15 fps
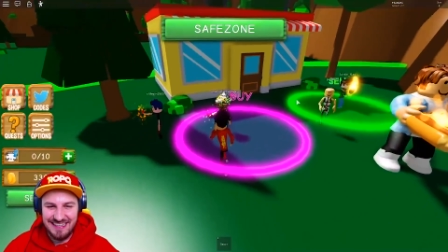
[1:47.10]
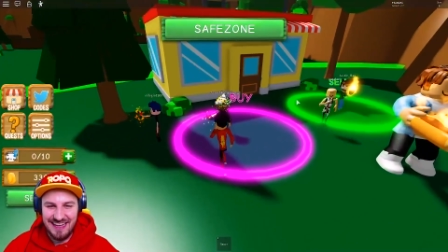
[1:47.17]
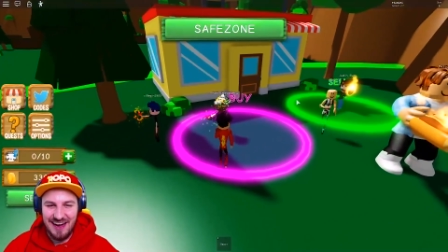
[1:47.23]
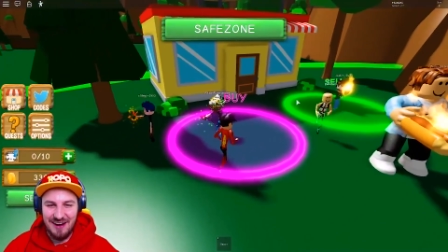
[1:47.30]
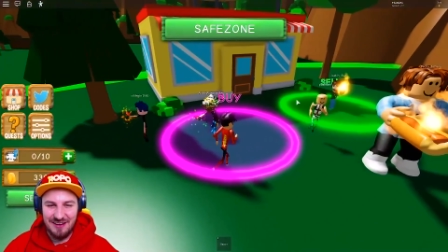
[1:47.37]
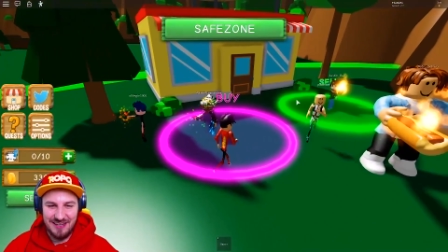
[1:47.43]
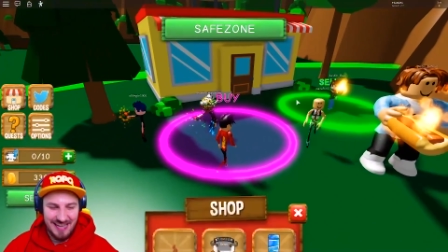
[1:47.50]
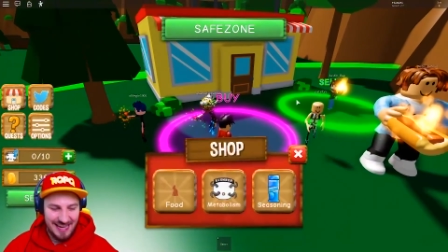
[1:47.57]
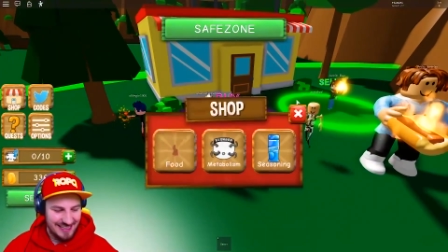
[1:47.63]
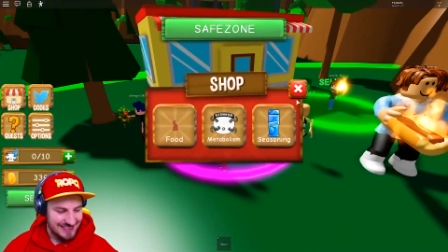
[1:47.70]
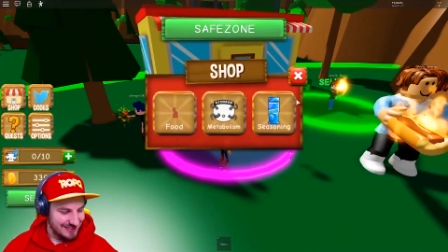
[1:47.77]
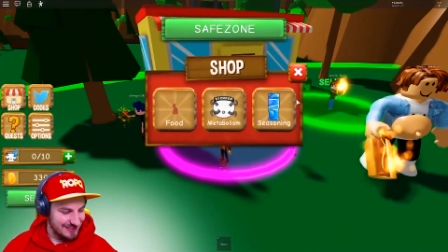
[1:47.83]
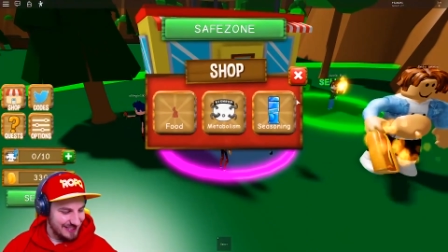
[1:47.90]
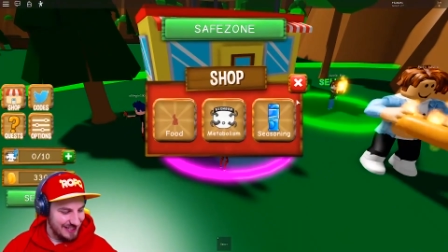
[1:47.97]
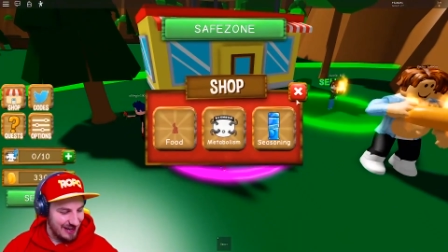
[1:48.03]
No, okay,
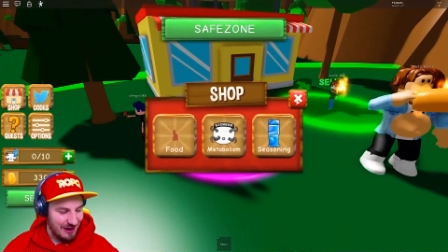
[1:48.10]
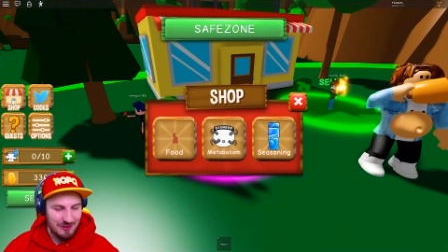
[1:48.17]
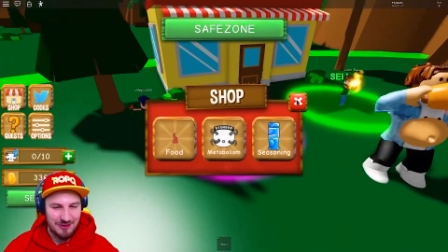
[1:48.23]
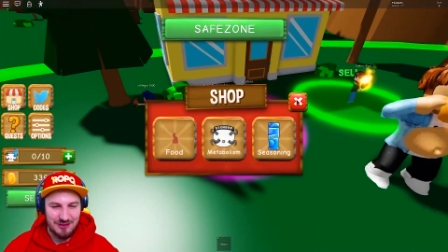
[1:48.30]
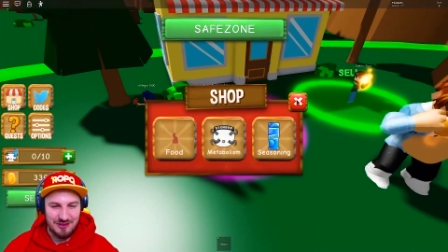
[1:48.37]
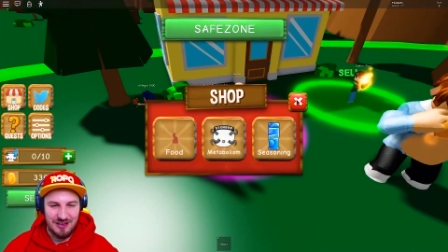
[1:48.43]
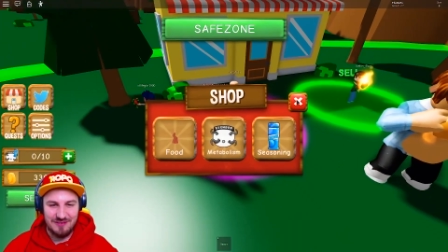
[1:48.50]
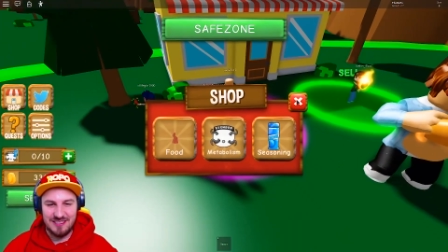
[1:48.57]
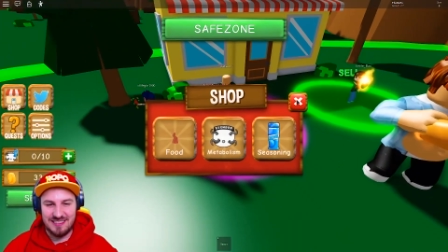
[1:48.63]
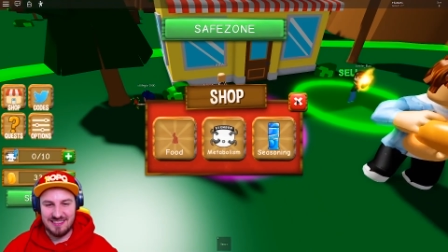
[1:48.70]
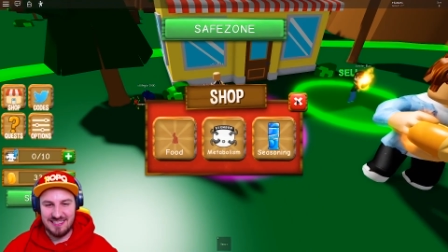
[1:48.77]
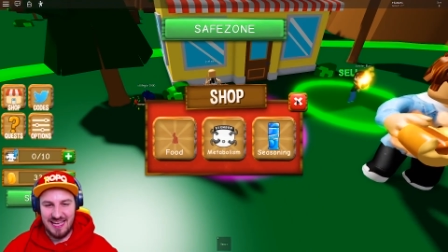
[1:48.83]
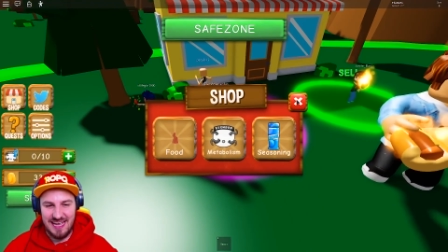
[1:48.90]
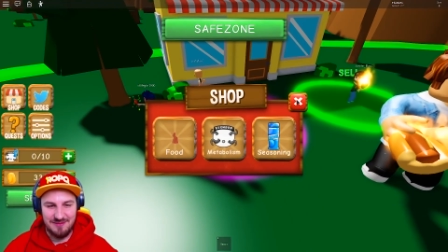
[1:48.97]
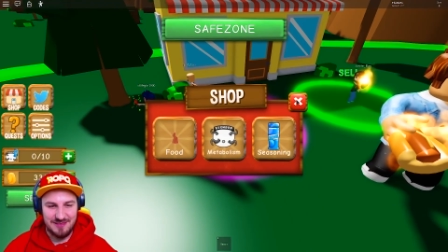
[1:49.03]
so the owner of
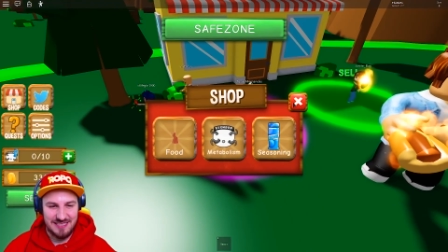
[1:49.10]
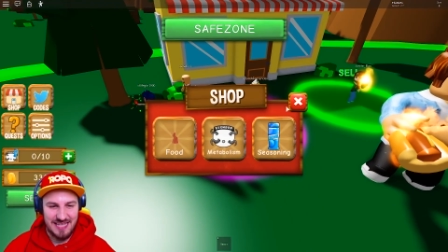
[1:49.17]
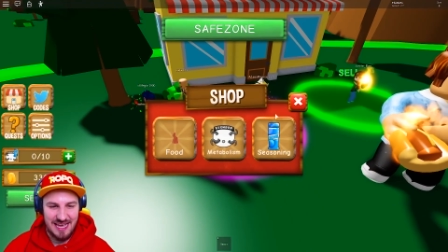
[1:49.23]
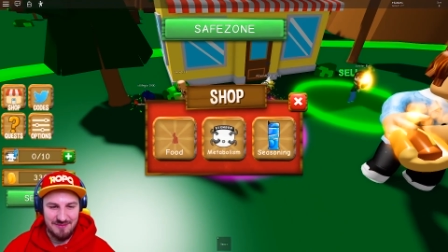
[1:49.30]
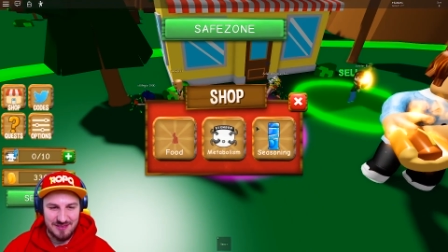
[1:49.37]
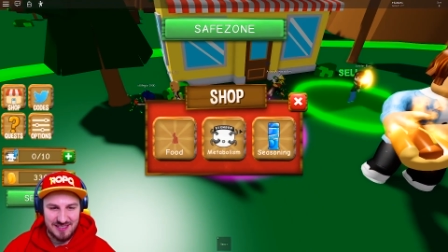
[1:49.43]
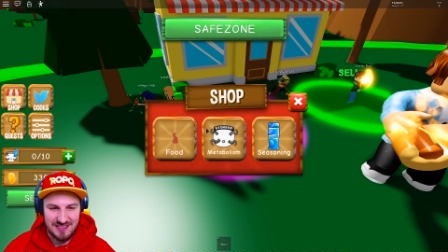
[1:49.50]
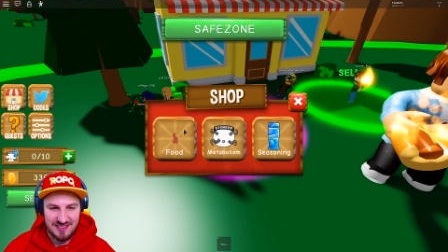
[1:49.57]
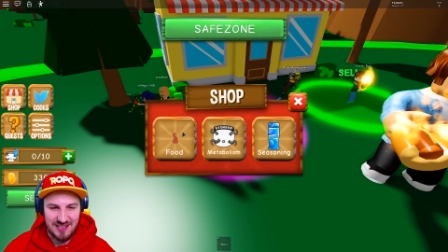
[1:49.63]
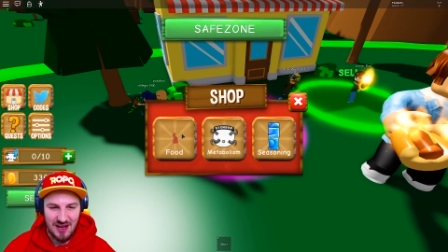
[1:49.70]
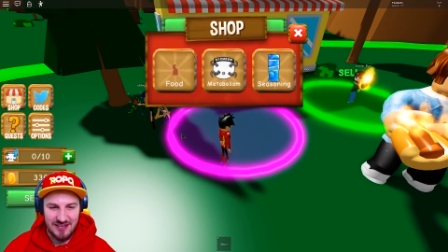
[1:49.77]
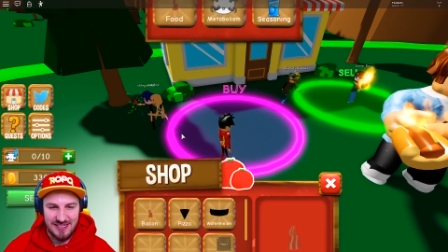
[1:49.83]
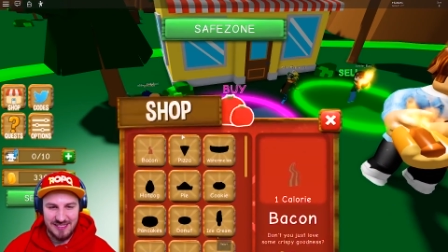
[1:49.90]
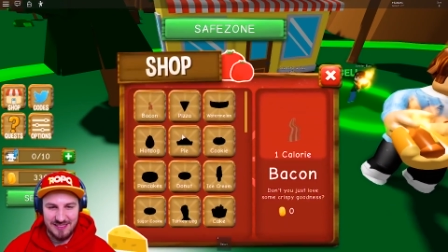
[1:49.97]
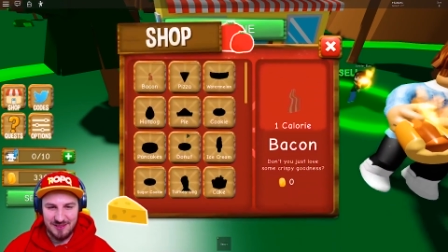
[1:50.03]
this game's name is
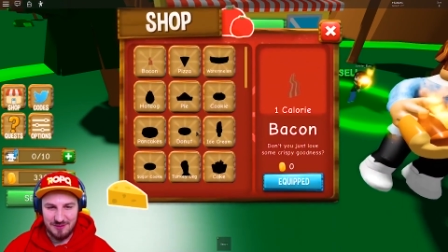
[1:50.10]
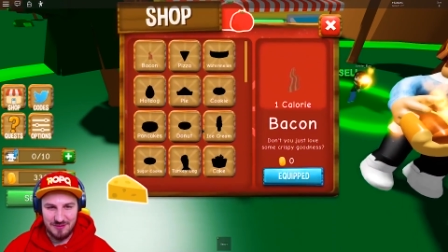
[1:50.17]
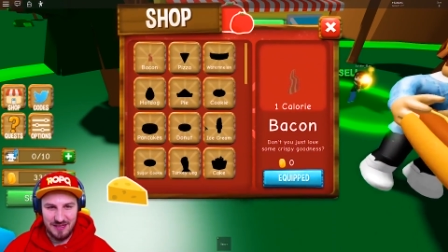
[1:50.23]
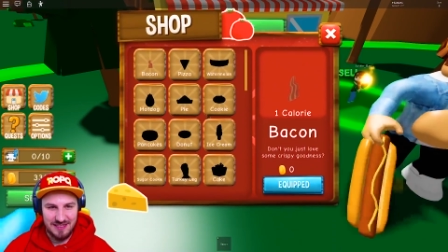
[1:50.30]
Scotty, is,